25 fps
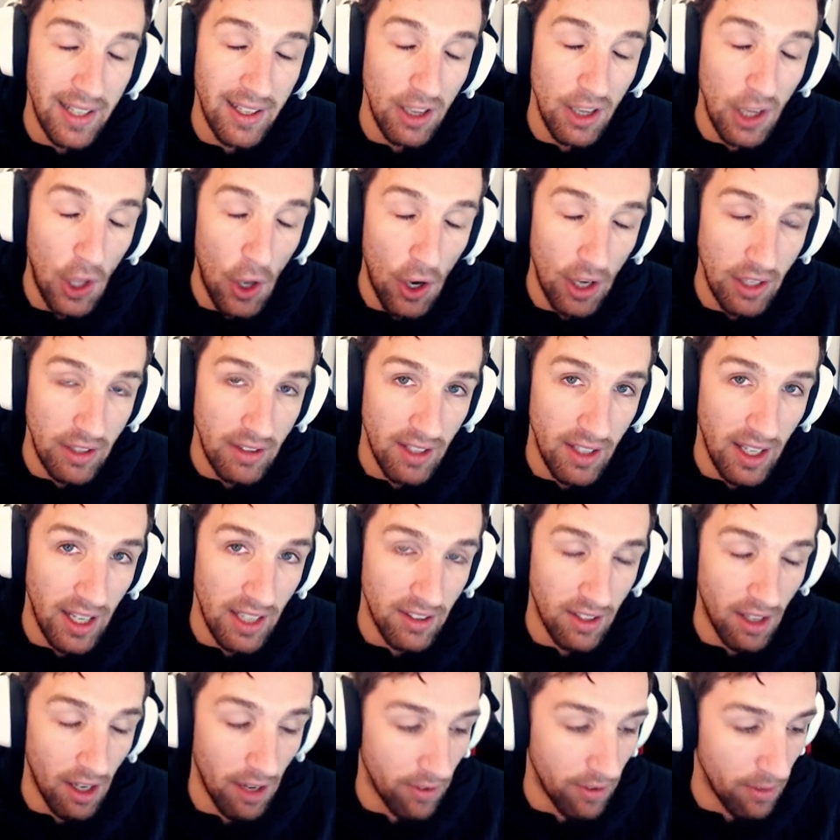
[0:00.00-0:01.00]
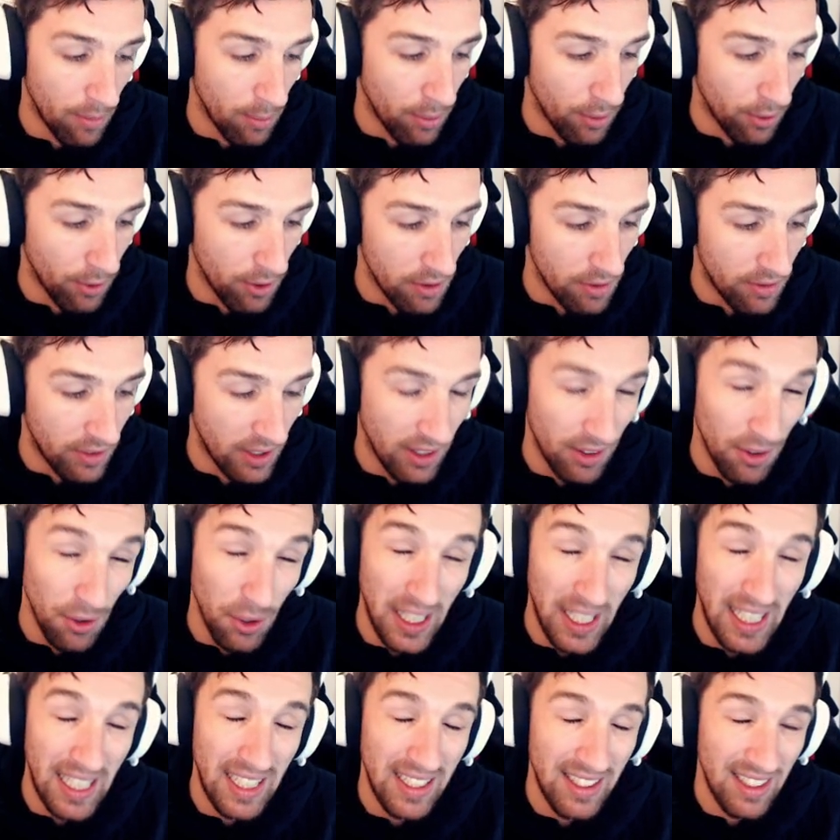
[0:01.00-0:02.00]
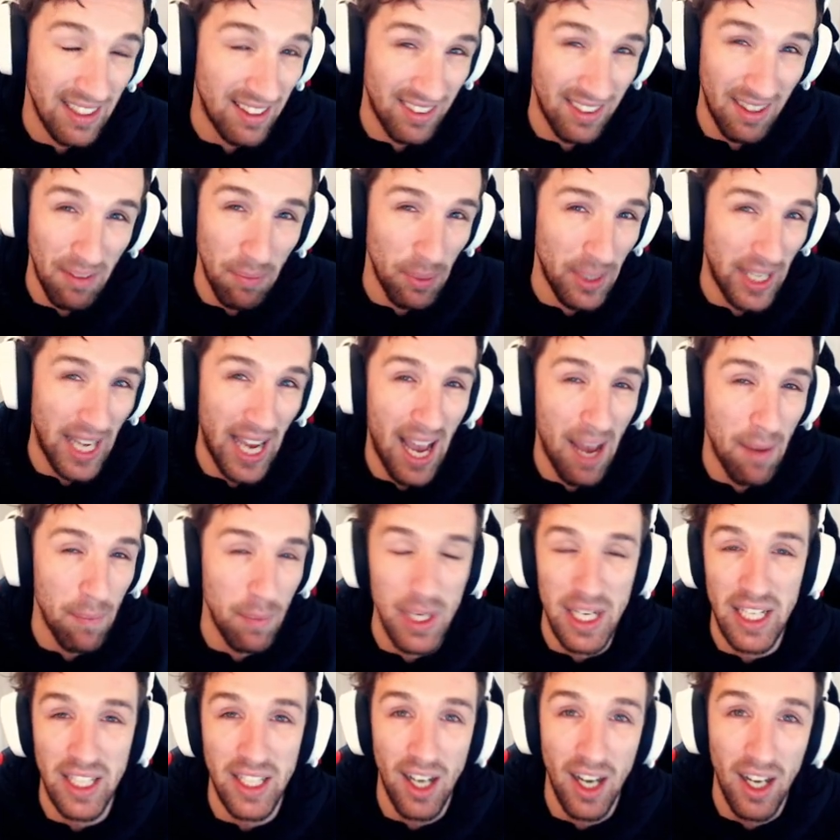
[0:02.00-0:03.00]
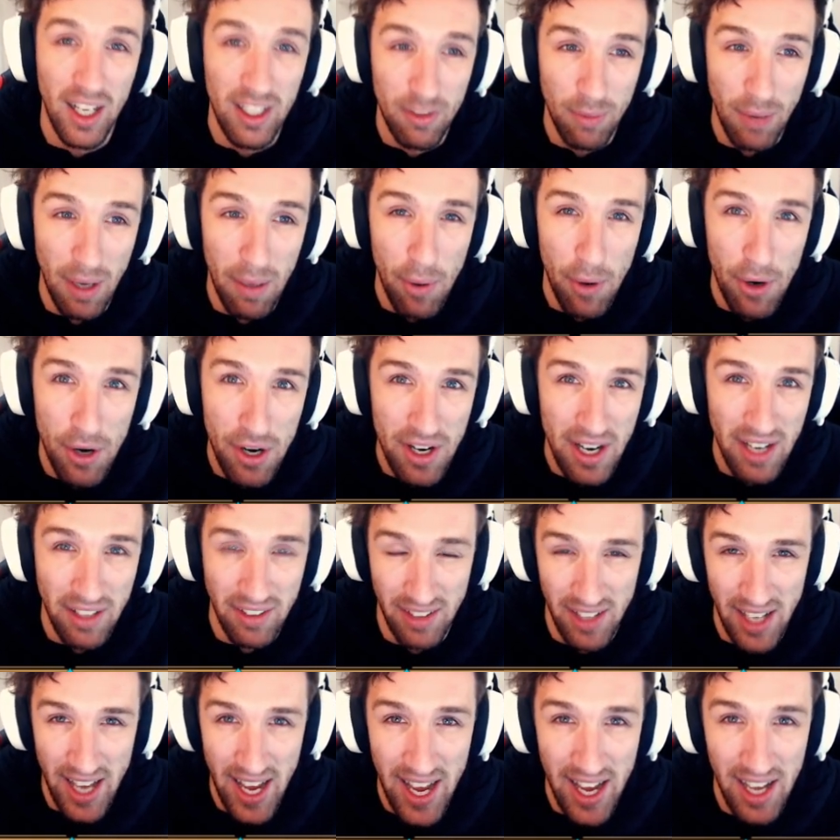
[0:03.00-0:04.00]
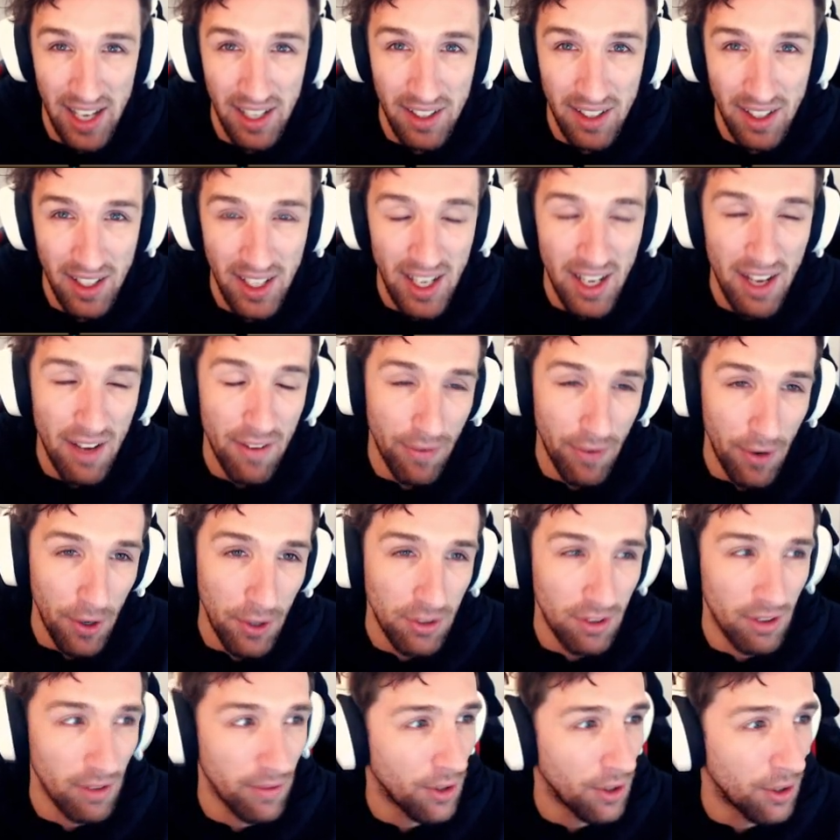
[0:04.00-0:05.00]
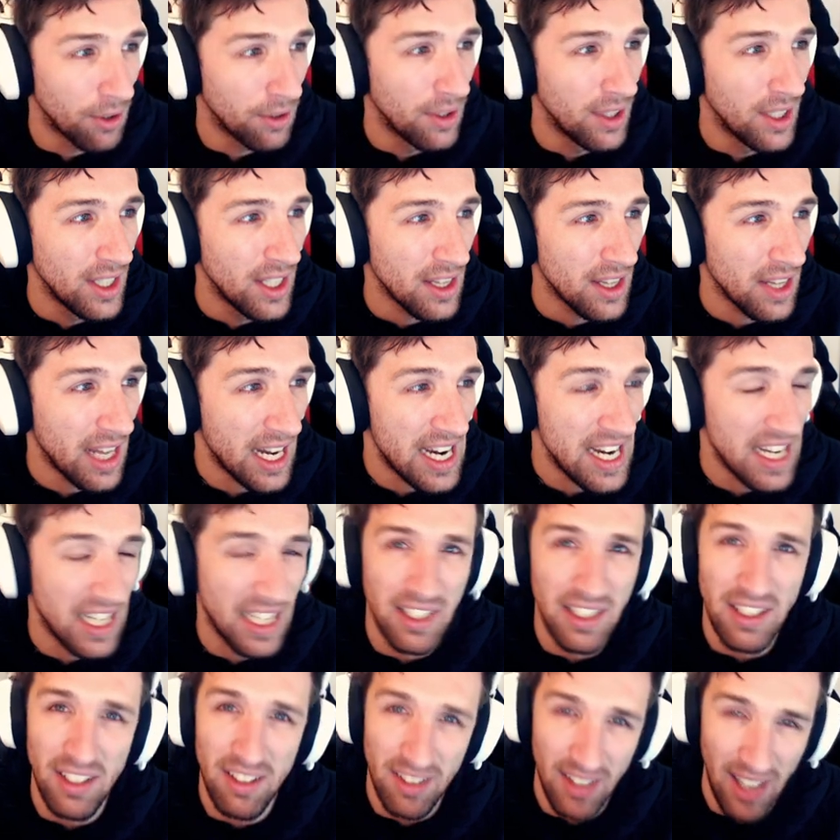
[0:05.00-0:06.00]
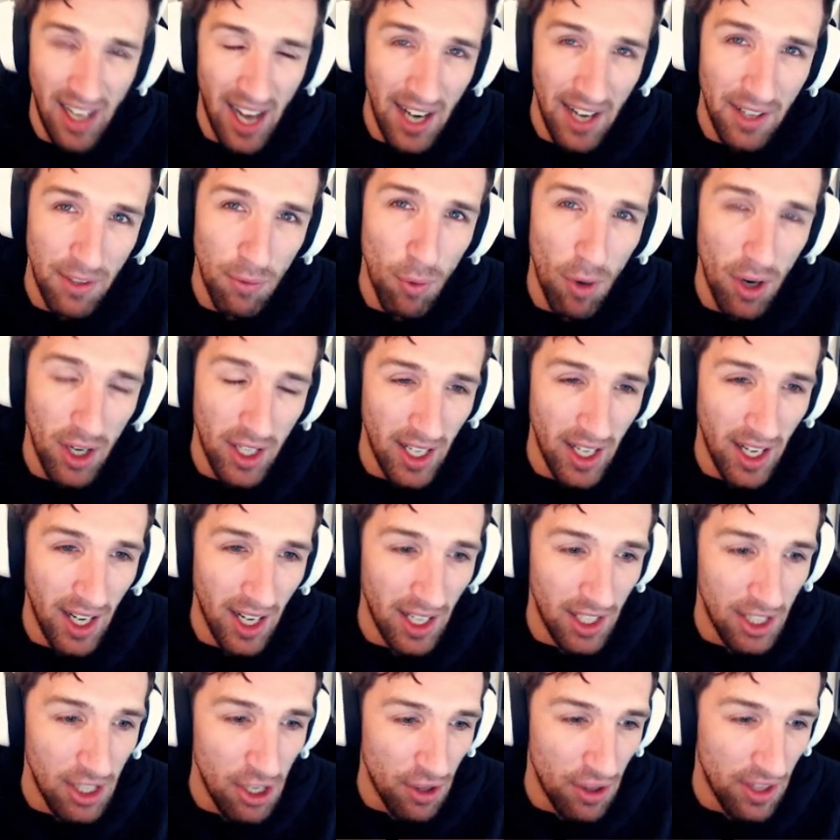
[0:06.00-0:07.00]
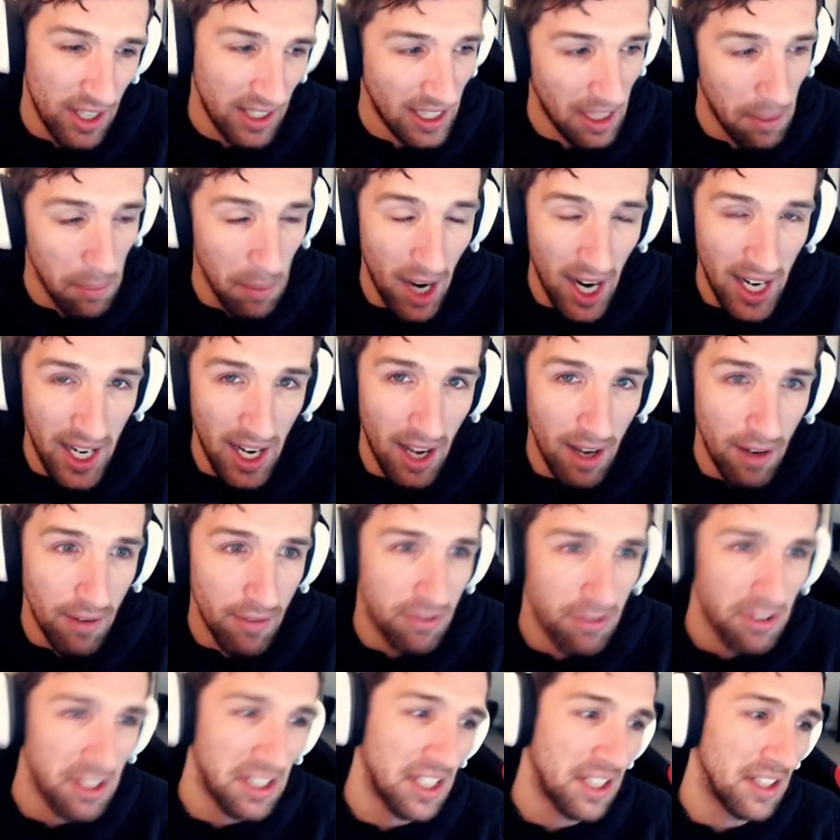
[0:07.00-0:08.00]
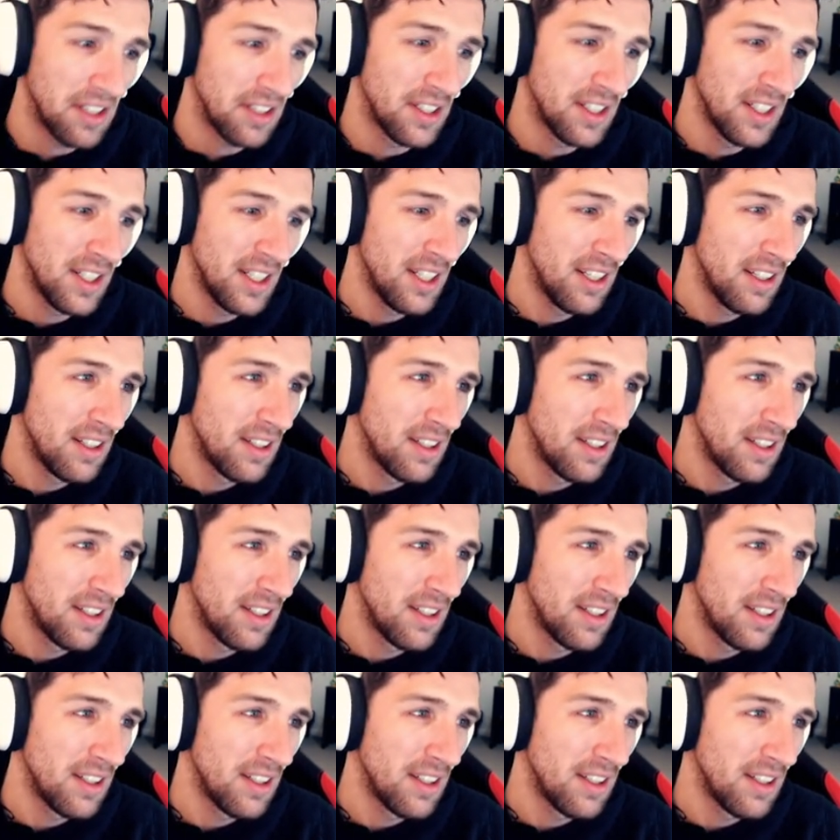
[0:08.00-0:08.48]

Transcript: a lot as I've improved. is looking just simply how many cards my opponent has in hand, first of all. Then you can decide what card you think they might have, and then